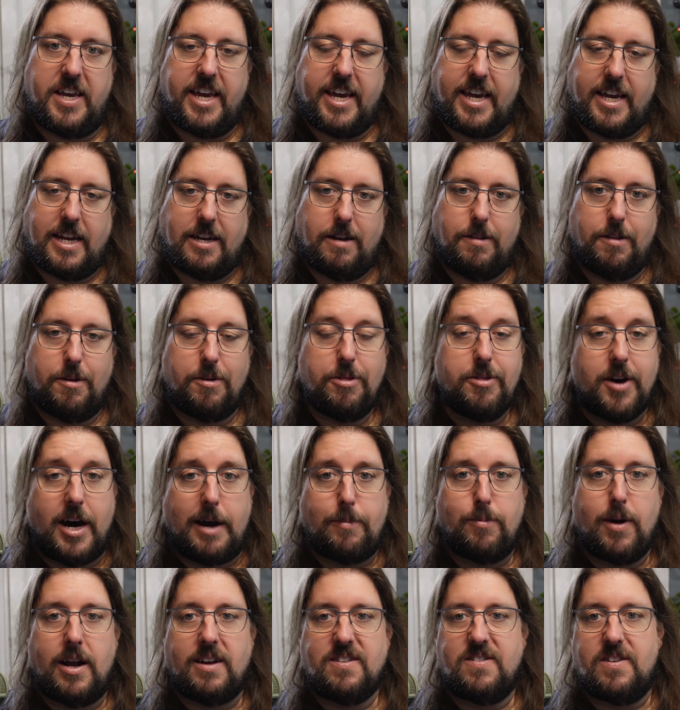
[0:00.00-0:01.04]
and the thought
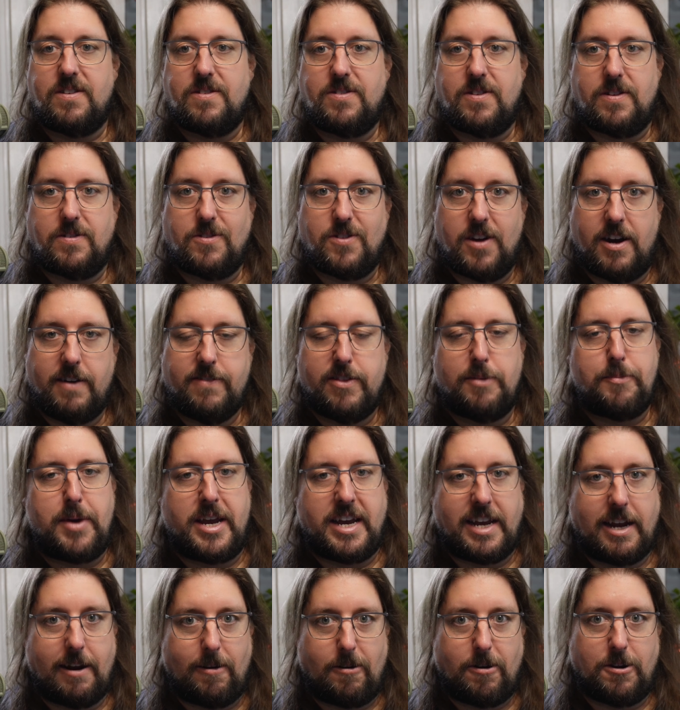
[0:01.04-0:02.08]
processes of the
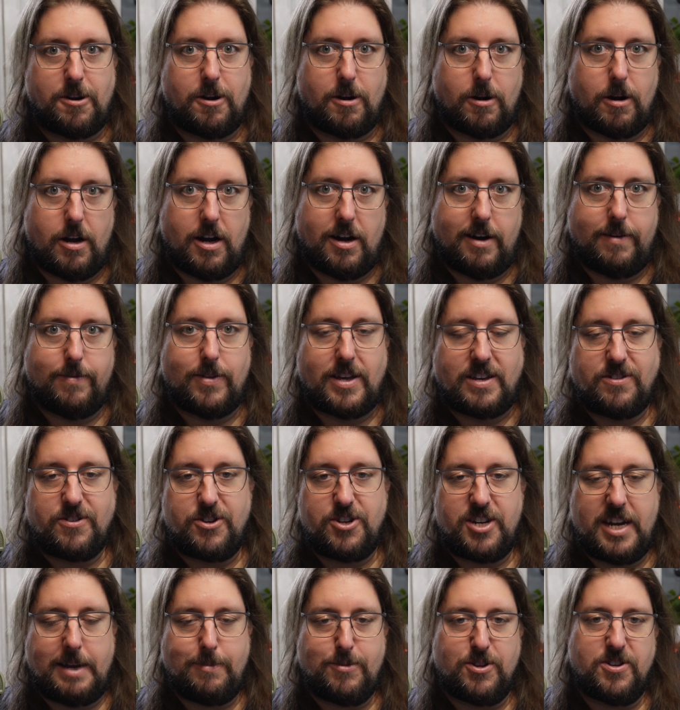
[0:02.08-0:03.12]
main character of Lisa
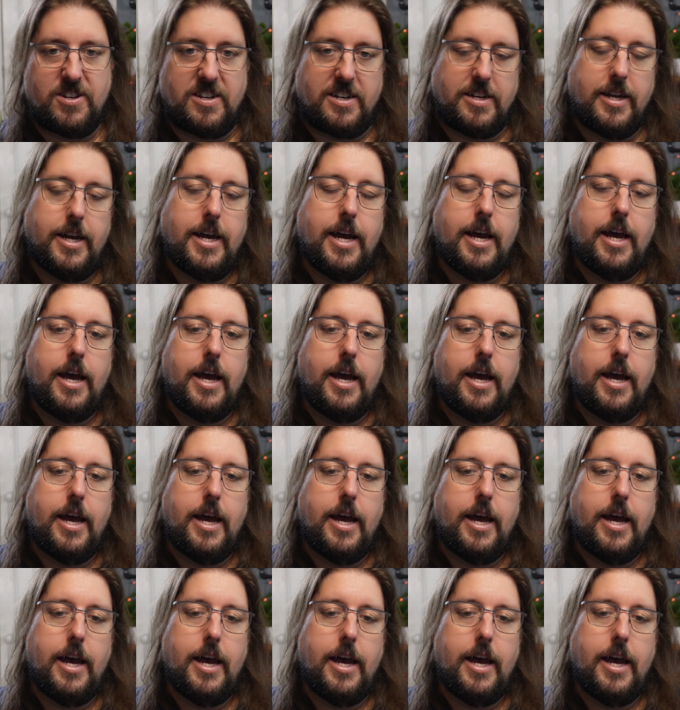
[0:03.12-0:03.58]
Jameson.